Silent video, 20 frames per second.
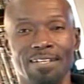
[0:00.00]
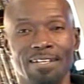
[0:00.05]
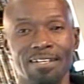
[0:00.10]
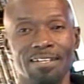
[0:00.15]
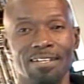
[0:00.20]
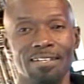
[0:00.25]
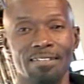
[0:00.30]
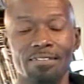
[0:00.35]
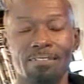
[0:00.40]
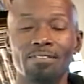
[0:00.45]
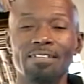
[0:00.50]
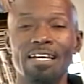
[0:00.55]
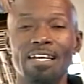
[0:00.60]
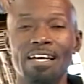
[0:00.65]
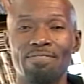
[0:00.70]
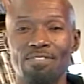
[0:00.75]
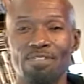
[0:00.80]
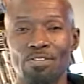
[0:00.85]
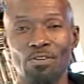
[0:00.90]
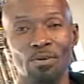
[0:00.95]
you're going to
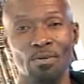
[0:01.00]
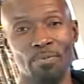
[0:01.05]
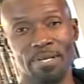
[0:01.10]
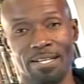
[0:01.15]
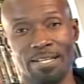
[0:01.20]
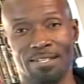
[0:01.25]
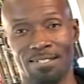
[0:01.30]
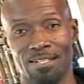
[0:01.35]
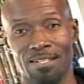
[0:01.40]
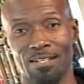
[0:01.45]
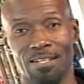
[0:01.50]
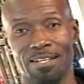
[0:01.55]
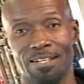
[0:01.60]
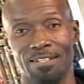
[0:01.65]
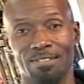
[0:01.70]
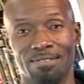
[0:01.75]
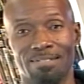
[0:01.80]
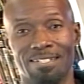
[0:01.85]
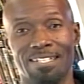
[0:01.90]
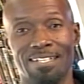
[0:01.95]
have to go up against
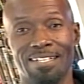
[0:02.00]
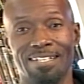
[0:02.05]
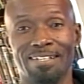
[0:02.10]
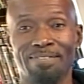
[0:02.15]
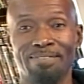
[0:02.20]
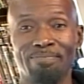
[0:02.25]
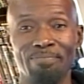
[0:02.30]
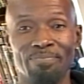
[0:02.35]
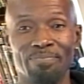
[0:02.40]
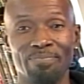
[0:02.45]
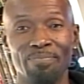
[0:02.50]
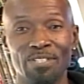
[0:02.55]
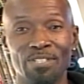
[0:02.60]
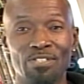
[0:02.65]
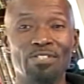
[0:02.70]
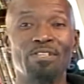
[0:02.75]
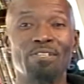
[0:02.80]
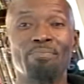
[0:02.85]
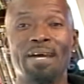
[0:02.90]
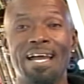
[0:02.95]
LT, but
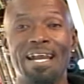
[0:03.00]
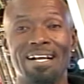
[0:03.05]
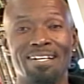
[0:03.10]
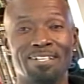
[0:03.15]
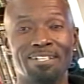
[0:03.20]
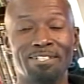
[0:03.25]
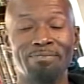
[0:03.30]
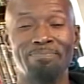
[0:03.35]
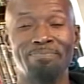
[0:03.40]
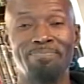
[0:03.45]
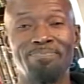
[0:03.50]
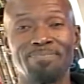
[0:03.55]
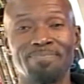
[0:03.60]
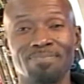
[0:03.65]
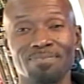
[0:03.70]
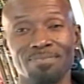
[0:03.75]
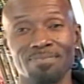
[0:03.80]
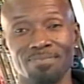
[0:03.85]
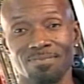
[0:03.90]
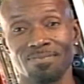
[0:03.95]
you're the backup.
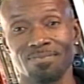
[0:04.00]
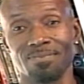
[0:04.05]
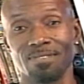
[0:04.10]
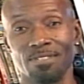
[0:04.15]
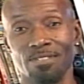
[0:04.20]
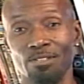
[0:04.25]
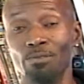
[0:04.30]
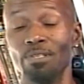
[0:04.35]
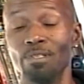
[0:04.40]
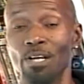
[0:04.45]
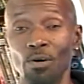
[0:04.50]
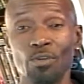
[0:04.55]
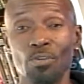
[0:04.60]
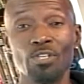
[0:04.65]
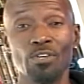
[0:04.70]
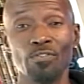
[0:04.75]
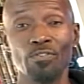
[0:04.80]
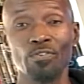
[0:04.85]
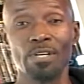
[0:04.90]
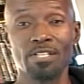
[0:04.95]

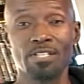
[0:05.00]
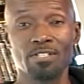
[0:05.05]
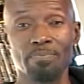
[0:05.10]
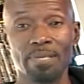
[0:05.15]
You're fresh meat.